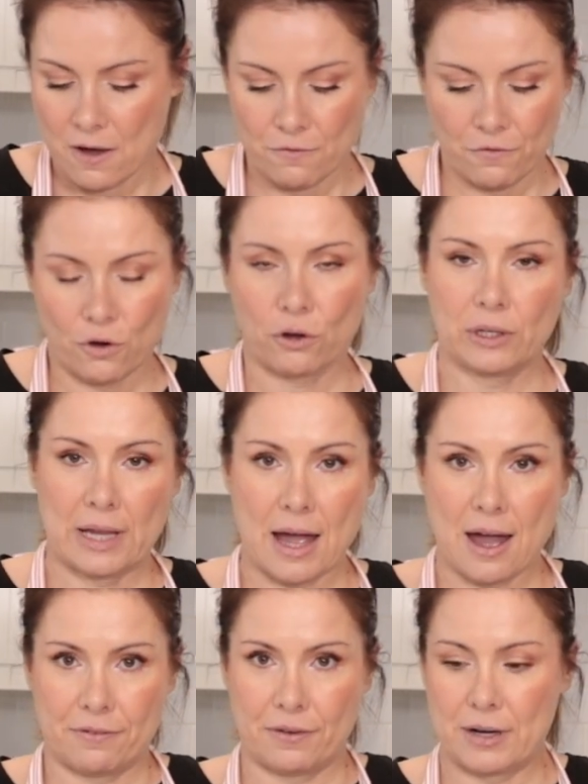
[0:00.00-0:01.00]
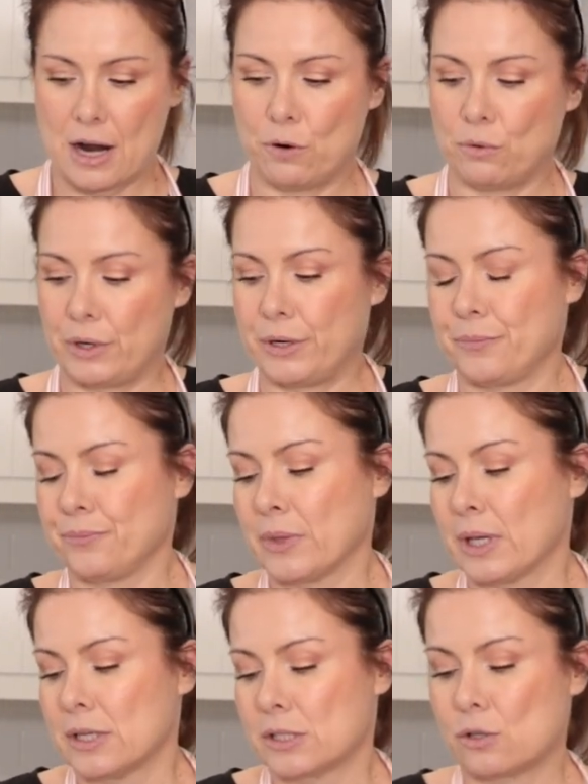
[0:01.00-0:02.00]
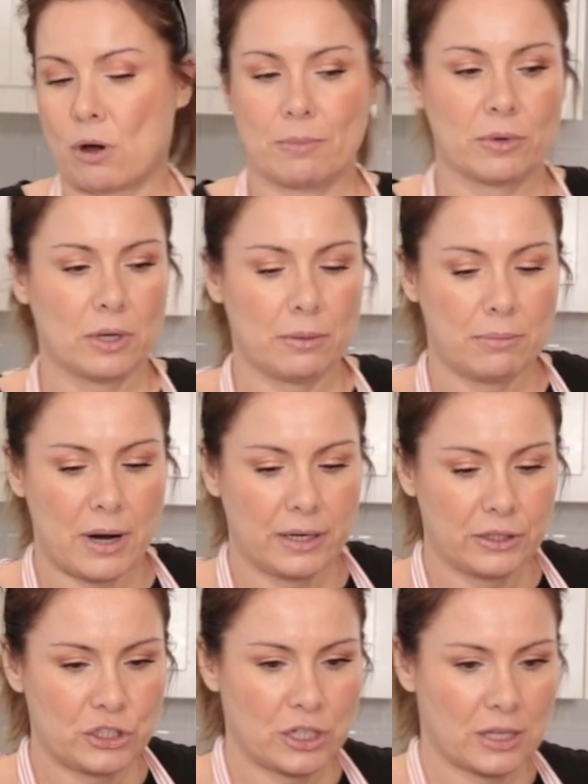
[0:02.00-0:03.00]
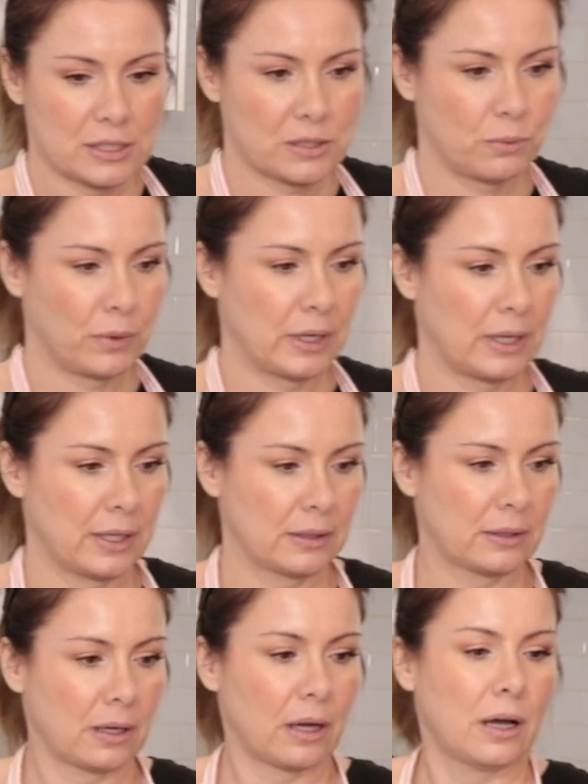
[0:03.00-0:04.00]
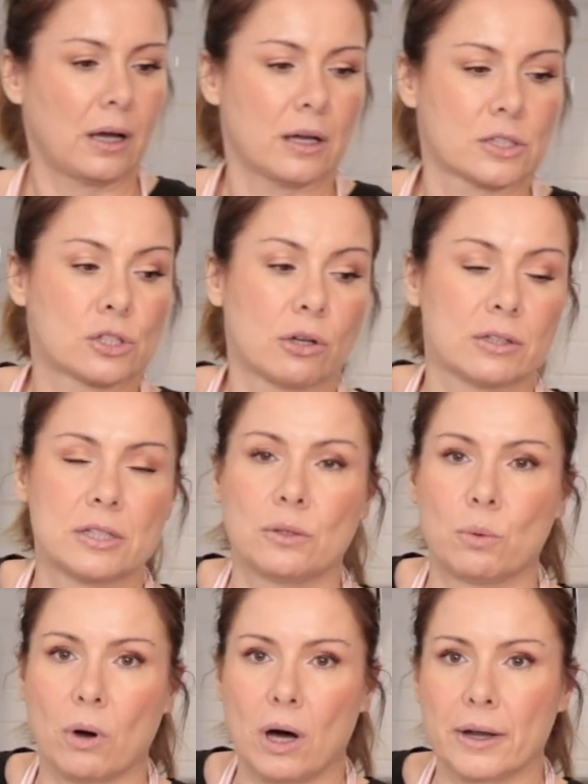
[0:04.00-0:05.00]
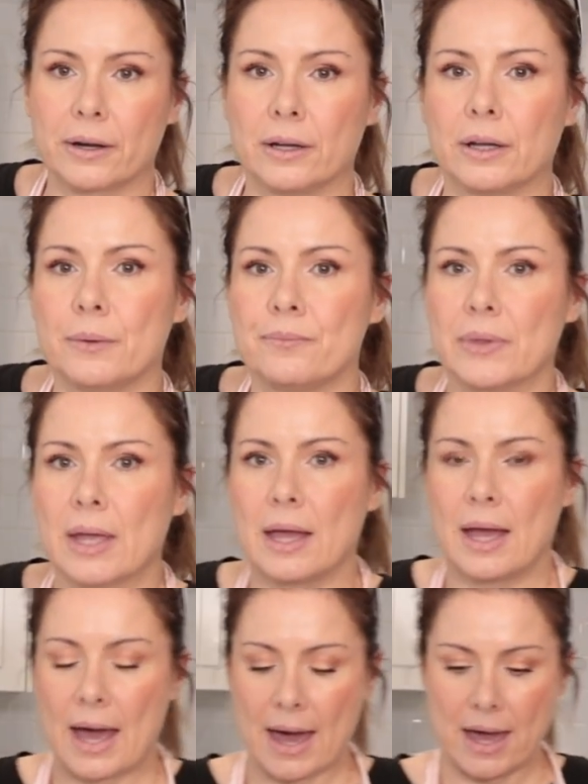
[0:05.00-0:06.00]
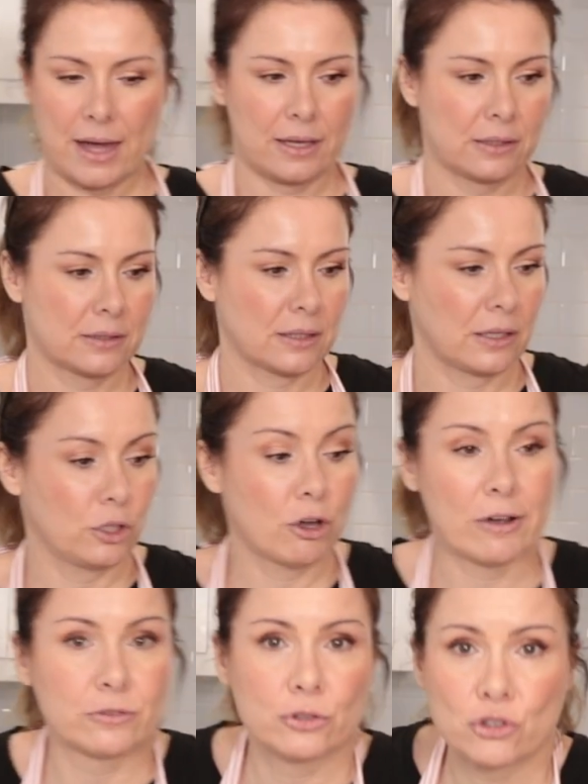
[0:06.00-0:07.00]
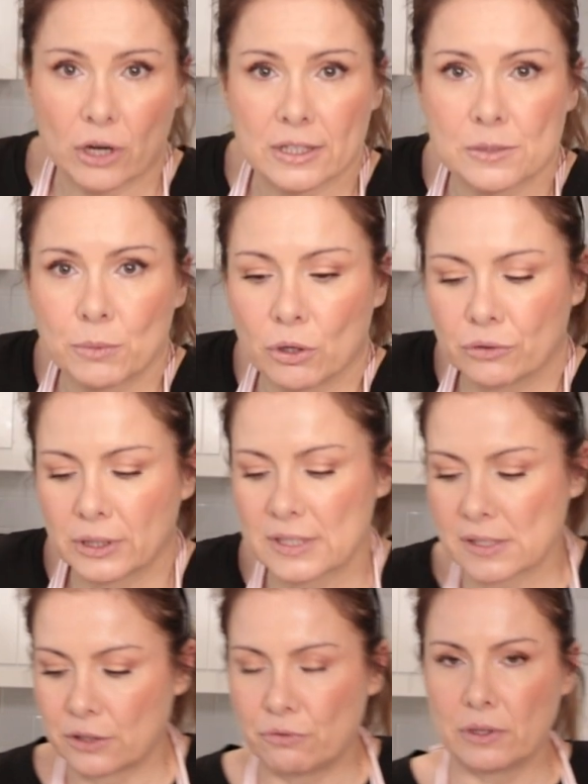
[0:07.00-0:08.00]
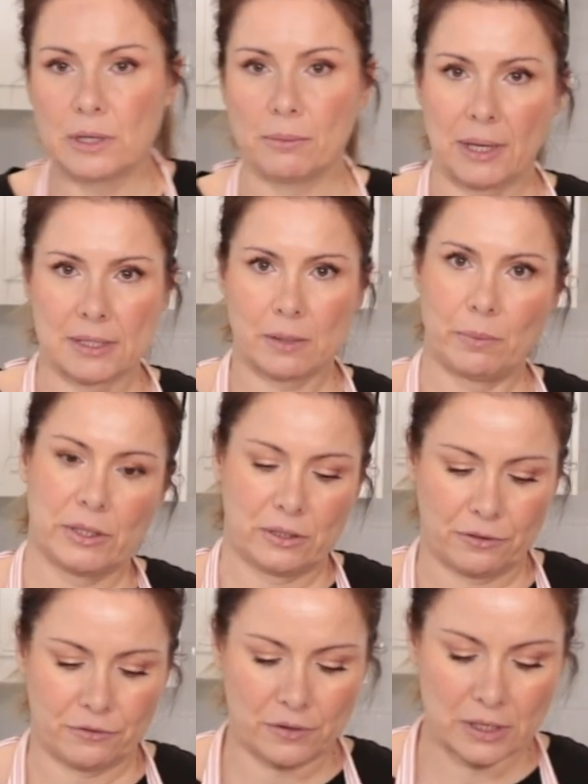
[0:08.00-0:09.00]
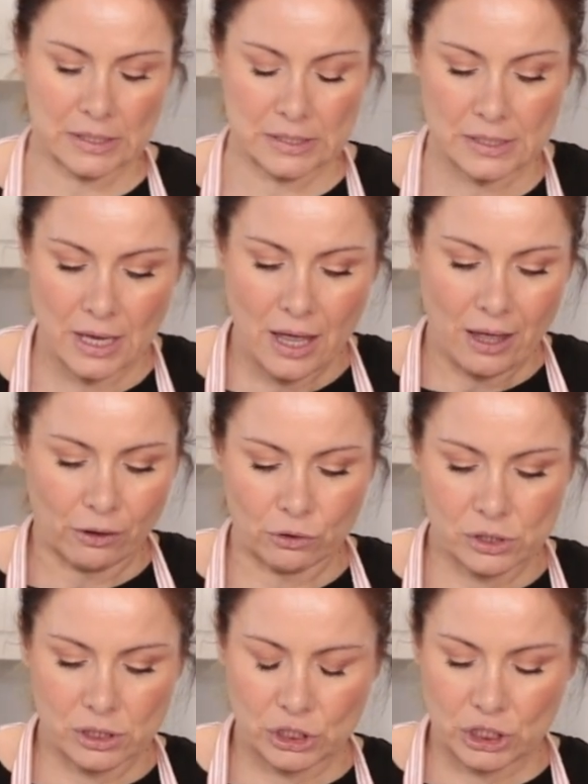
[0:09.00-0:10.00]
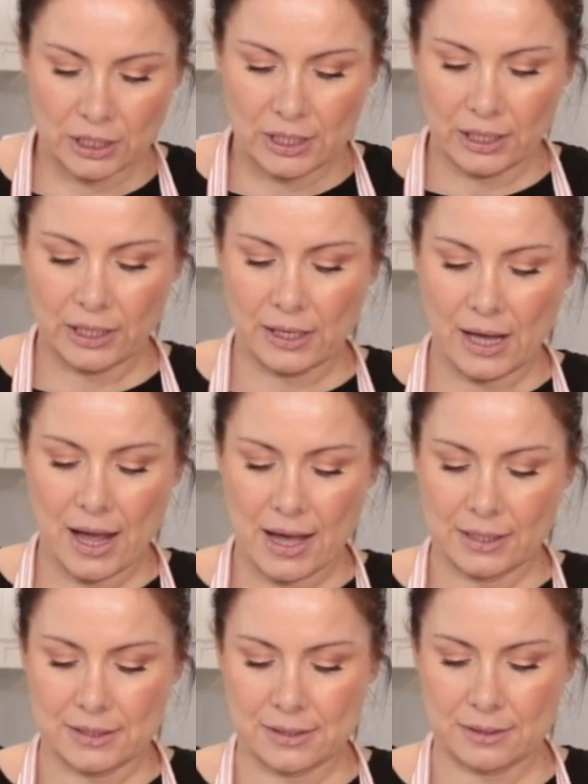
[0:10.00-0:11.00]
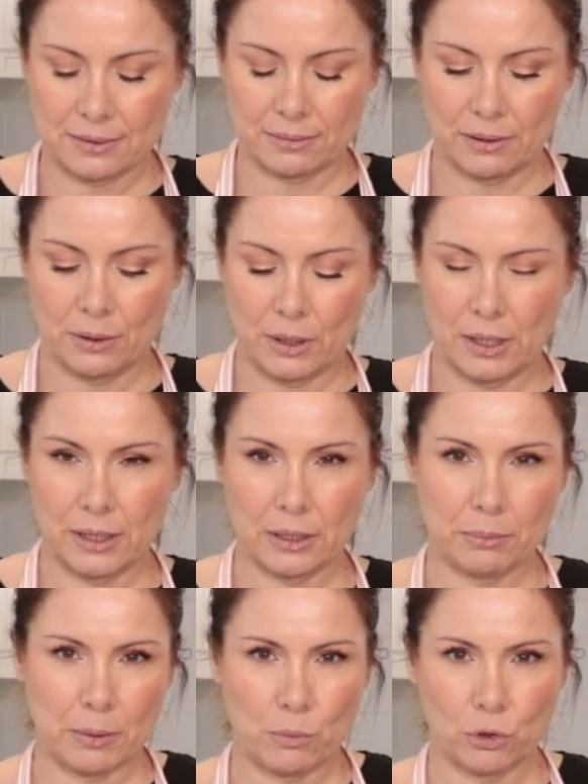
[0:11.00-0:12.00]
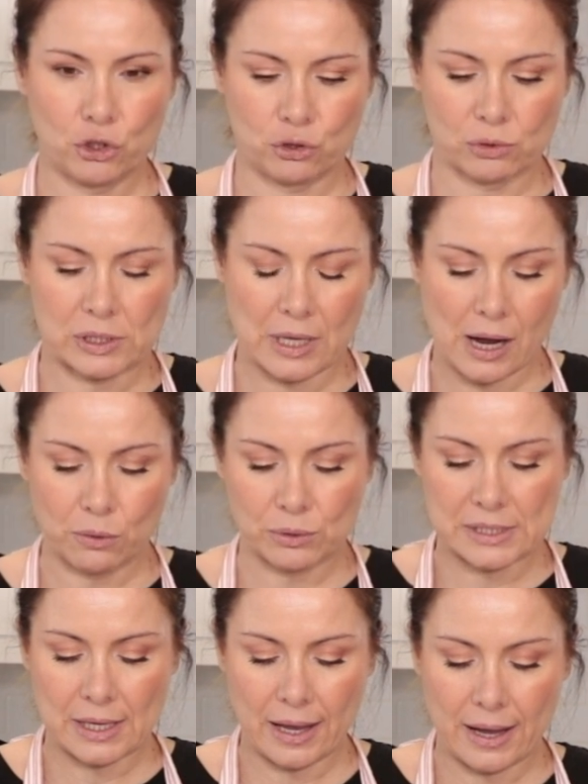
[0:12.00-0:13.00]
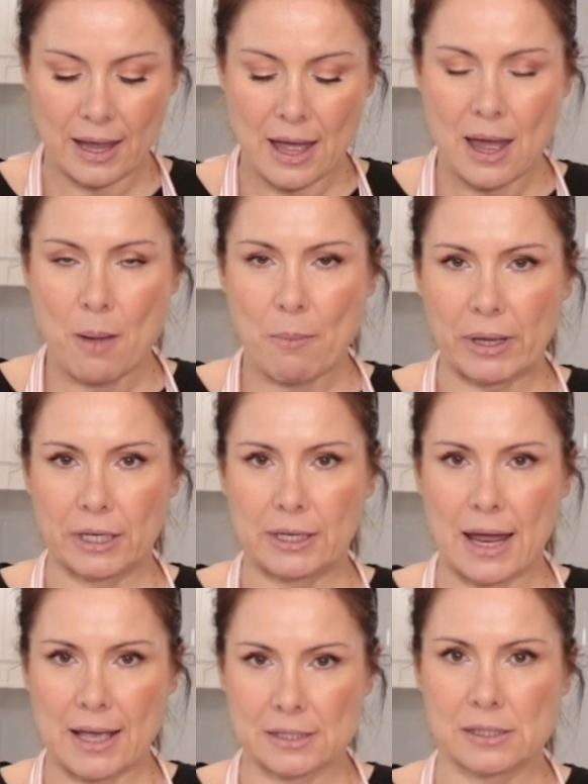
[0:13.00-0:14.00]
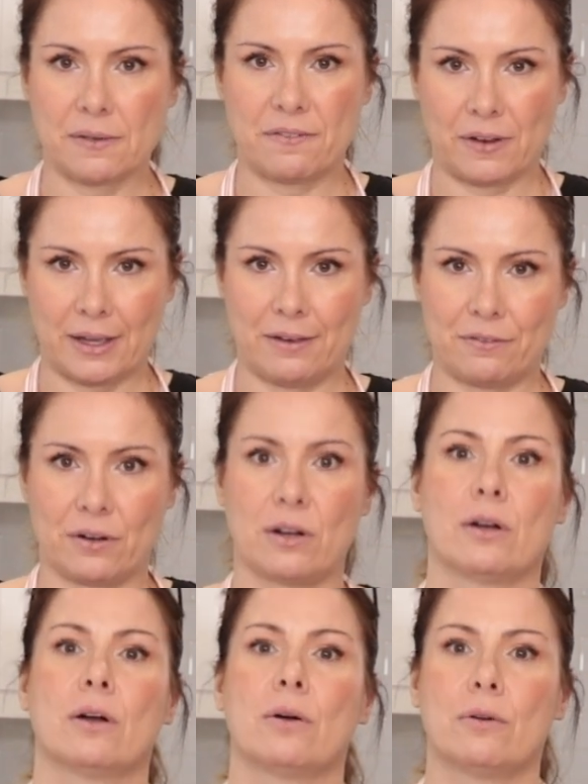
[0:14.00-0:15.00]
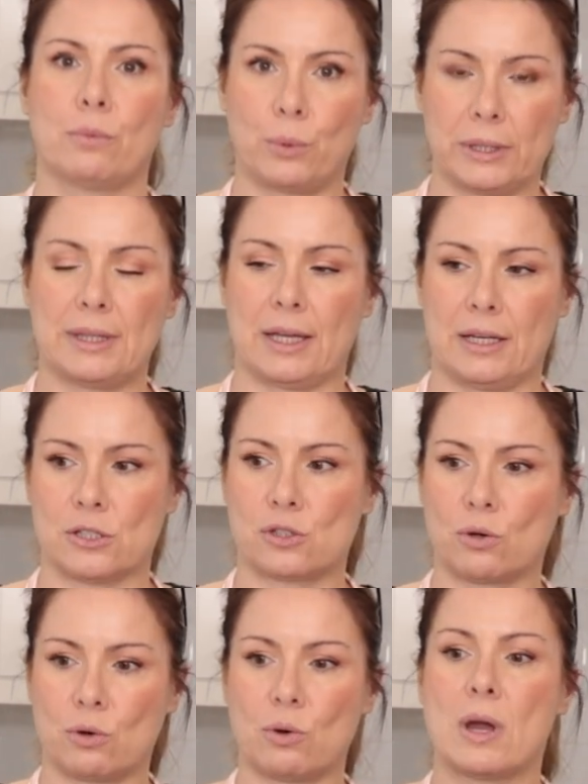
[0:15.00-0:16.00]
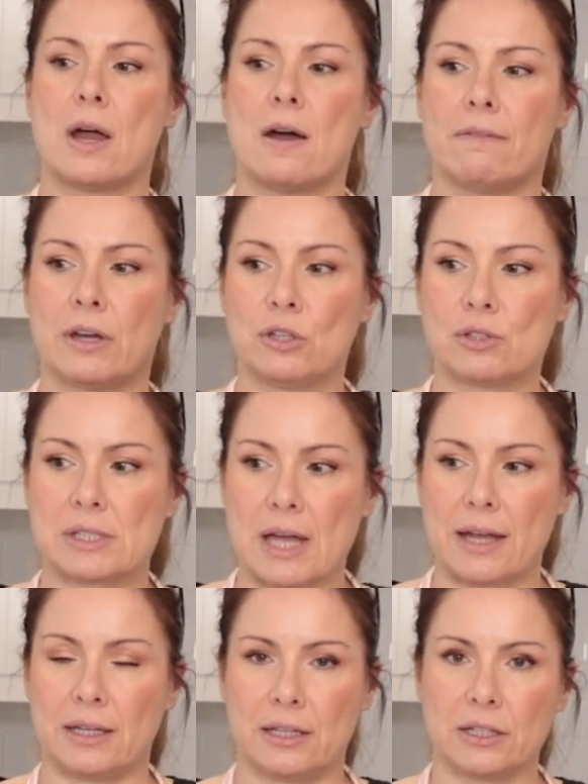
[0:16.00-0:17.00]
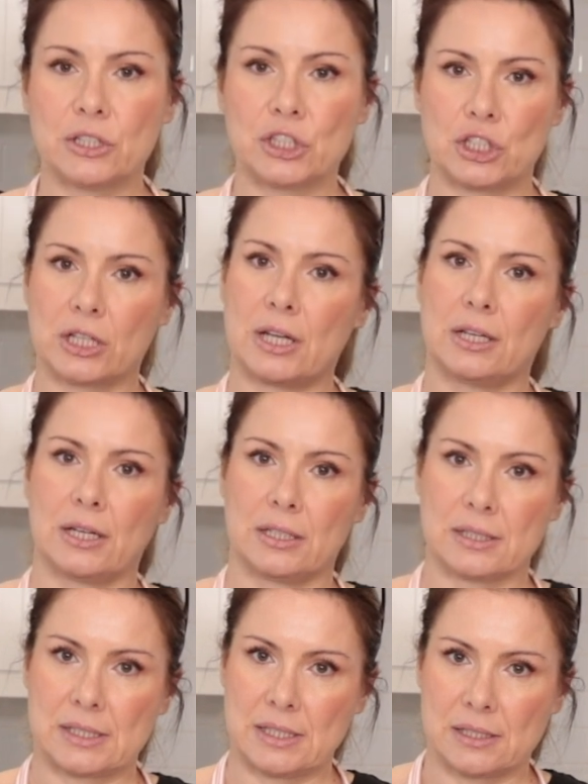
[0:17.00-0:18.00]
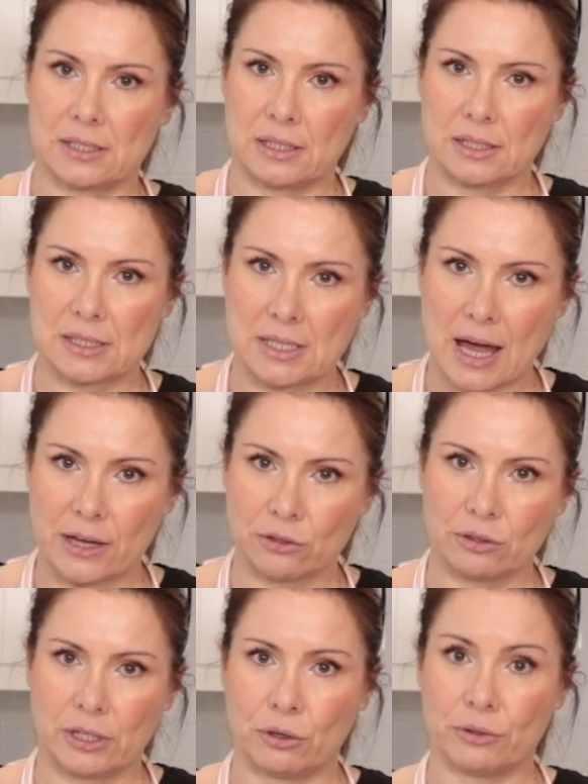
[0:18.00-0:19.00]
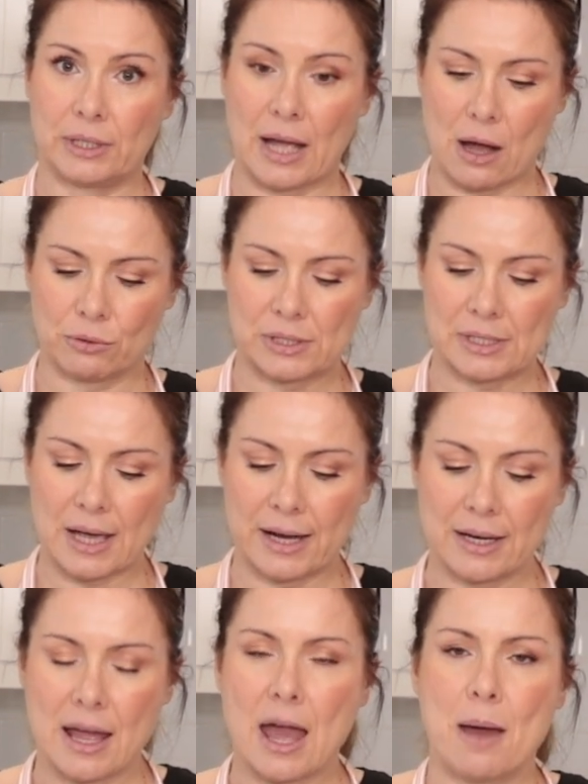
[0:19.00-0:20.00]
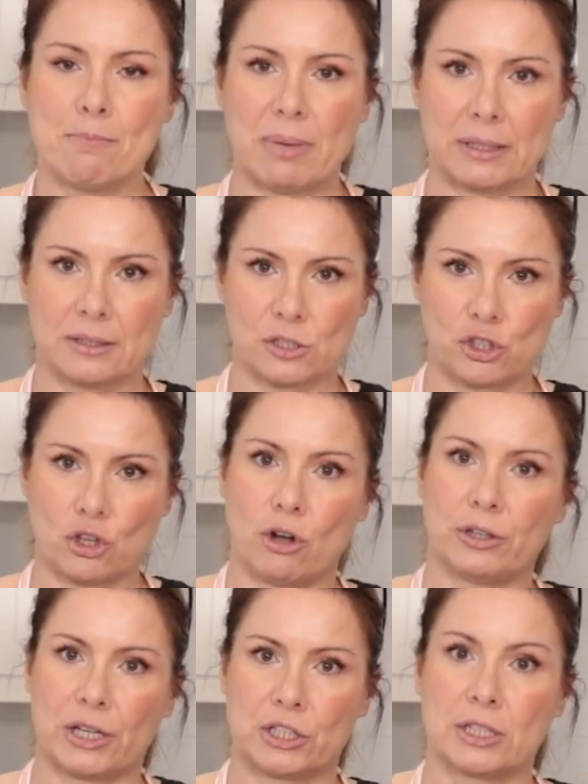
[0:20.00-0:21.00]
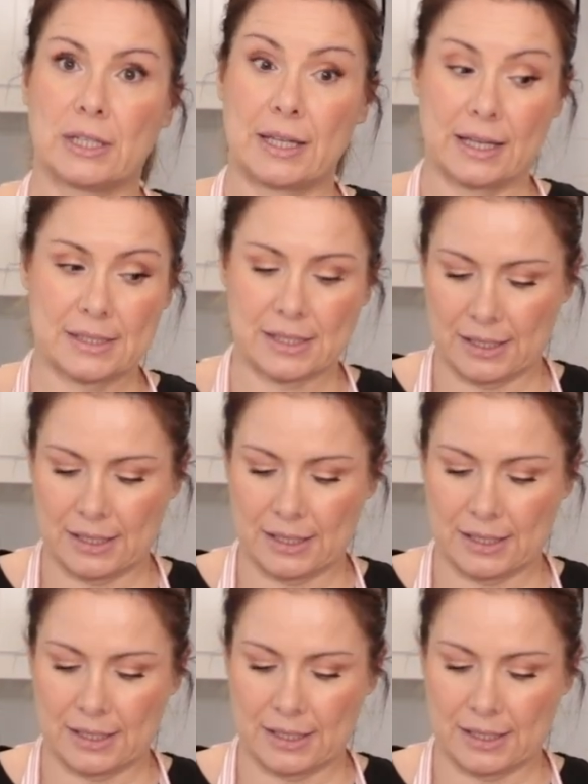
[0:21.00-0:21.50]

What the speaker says: for only half an hour. So I'm gonna brine it just with salted water. And you have to trust me on this, it really makes a big difference because the chicken gets a little bit more juicy, I would say, but it has the flavor within. So when you start eating the chicken, the seasoning's not only on the outside, but the salt actually gets